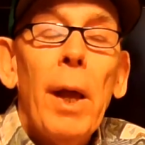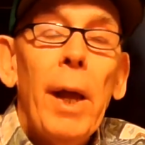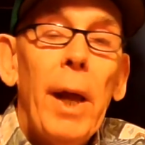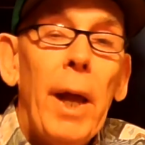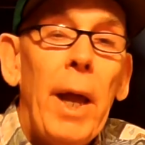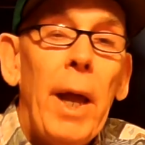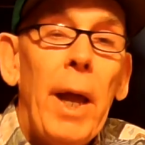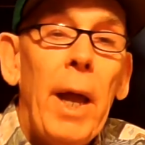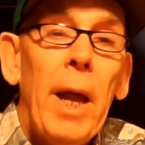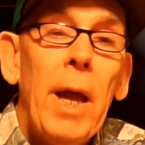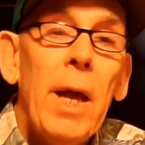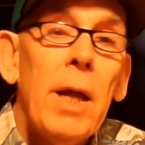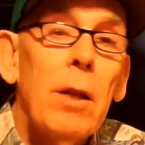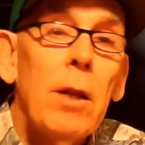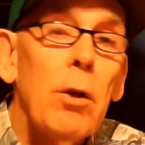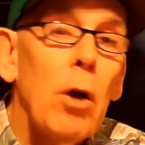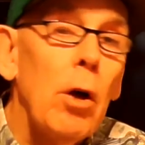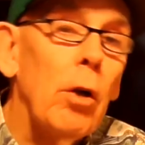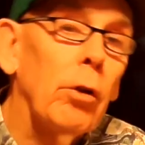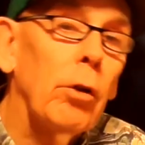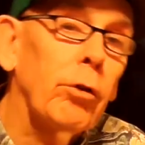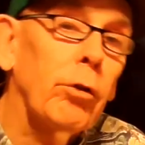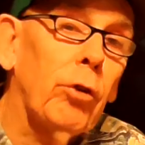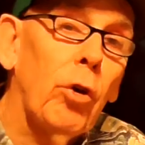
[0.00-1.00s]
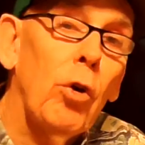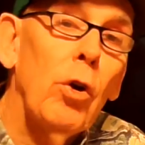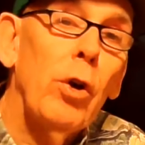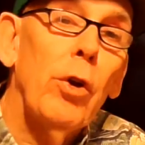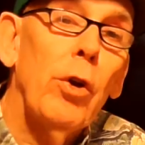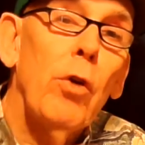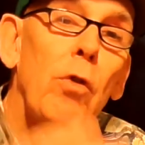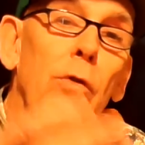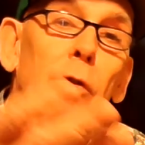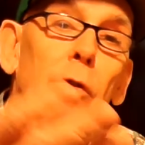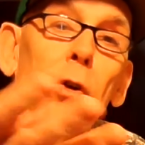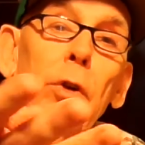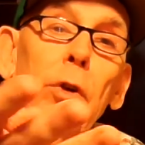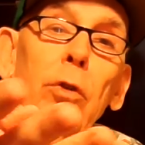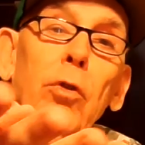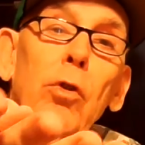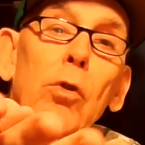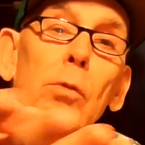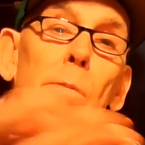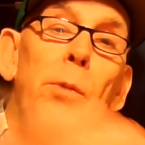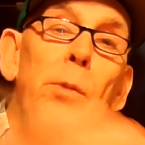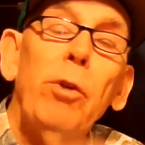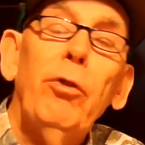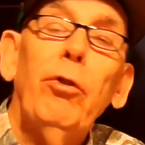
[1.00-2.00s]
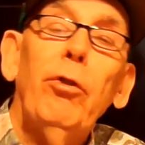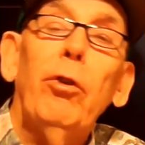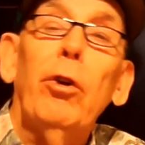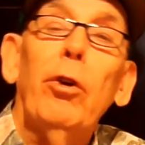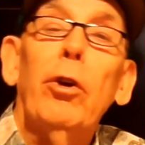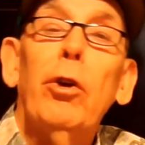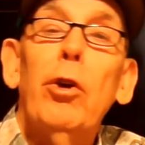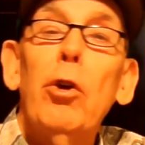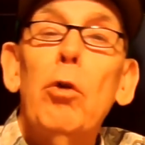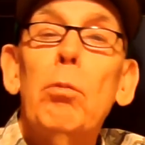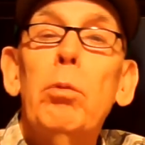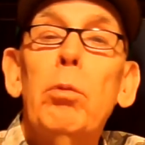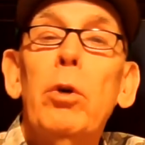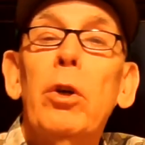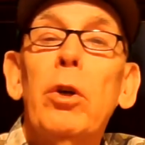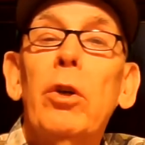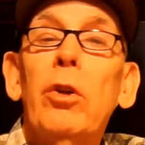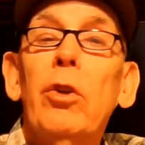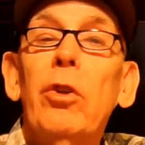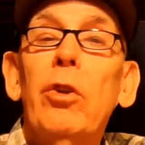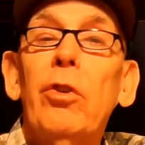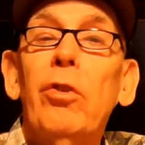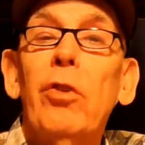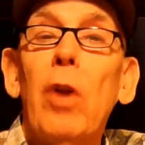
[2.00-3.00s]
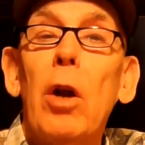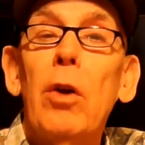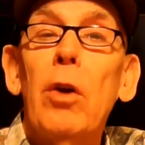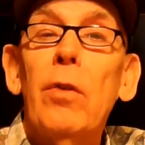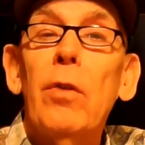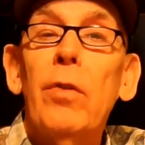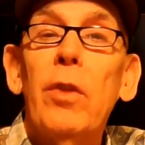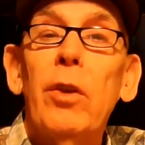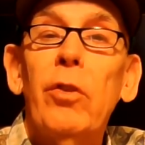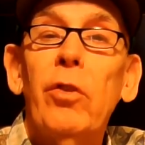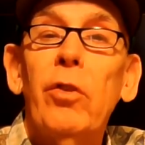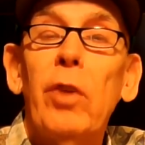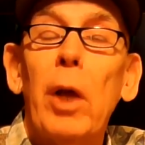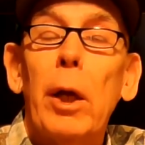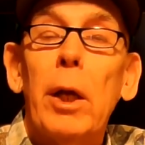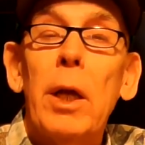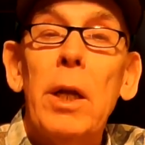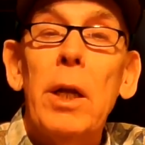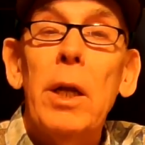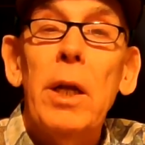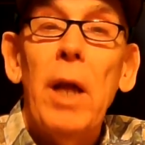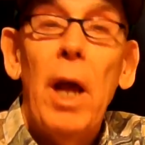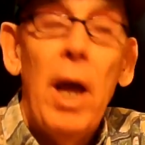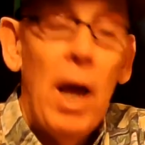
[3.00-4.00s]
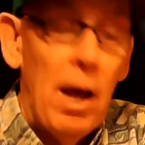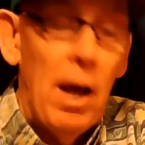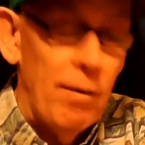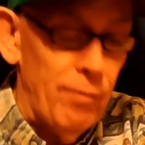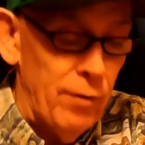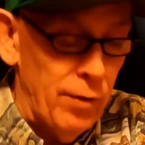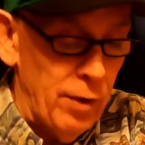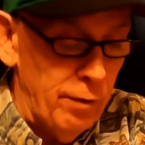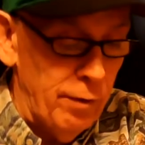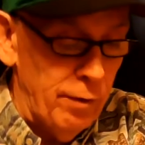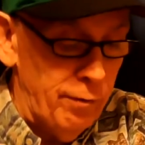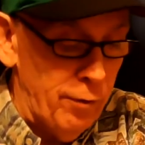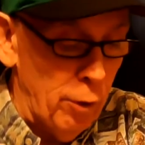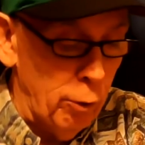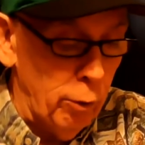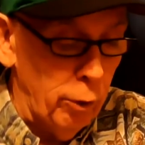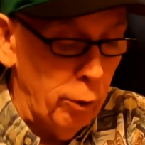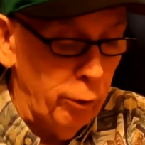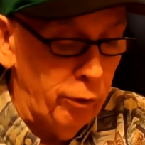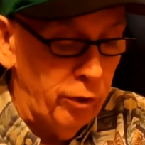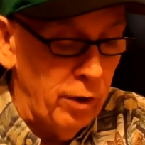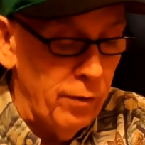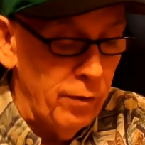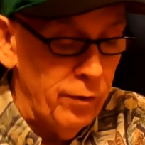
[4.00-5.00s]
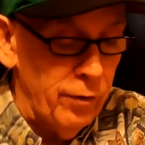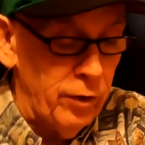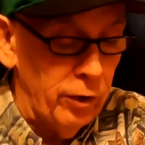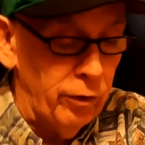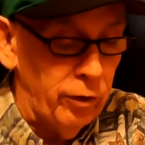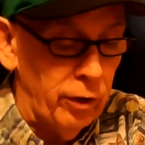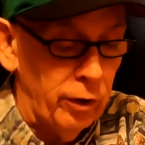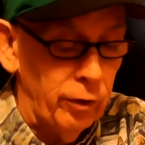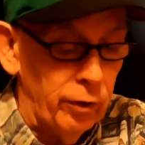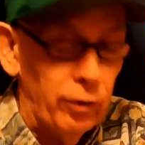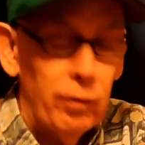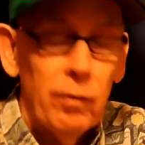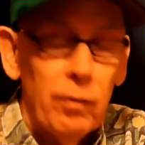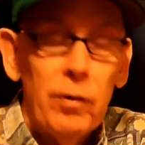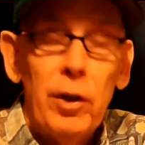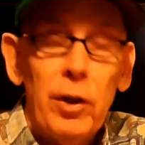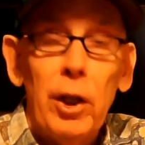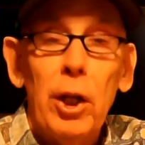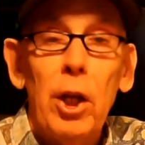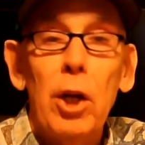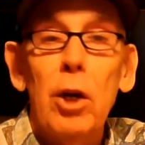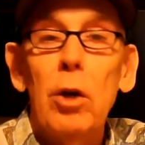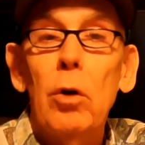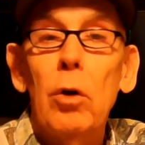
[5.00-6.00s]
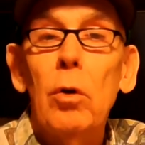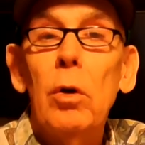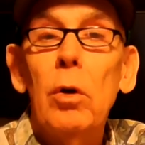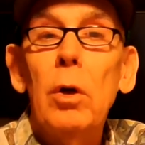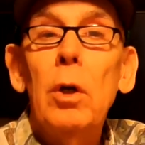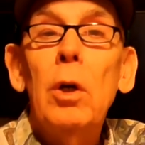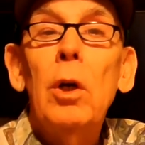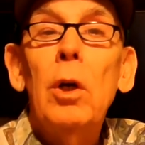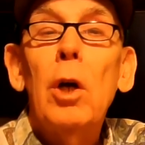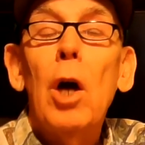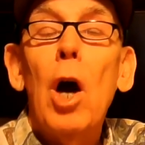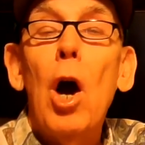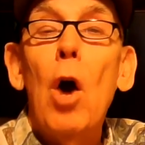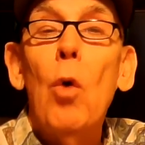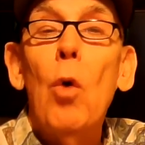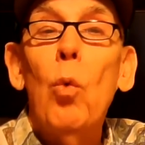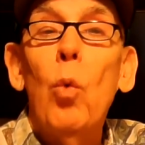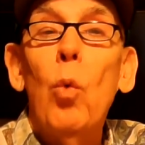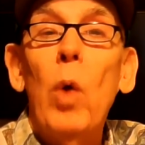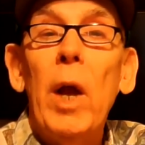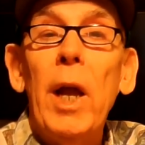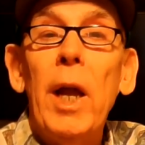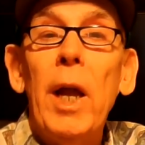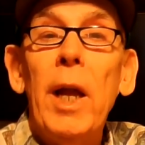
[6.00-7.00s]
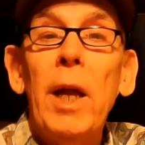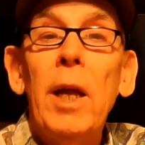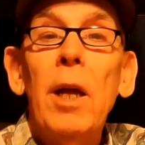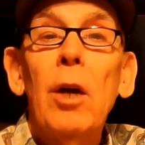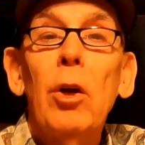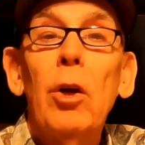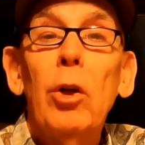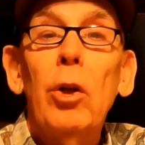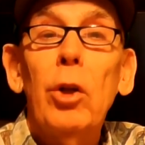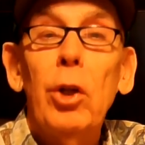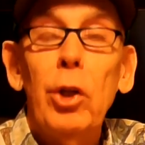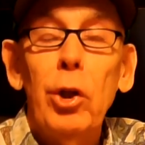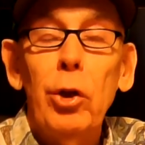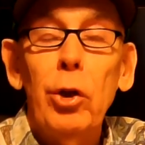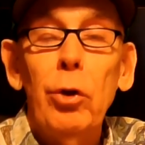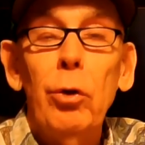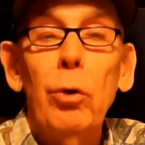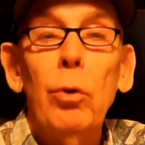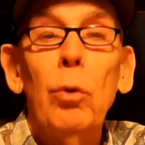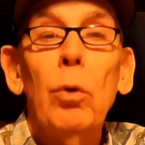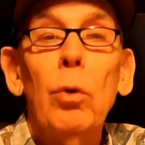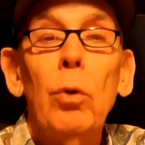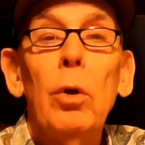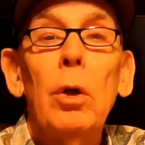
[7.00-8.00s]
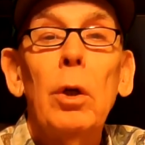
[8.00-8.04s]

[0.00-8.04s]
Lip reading: and I'll turn it over to Mr. Gilbert to start the second half of the photosynthesis video. Away you